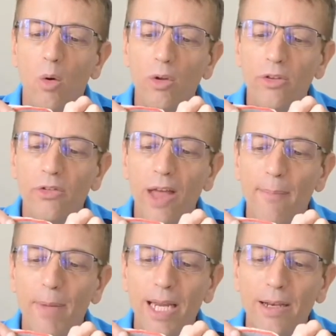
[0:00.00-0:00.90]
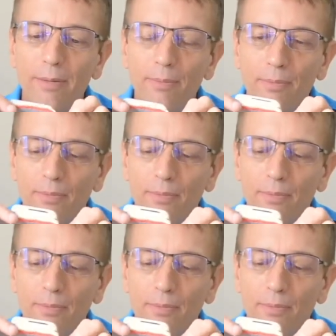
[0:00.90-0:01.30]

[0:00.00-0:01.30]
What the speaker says: What does that mean?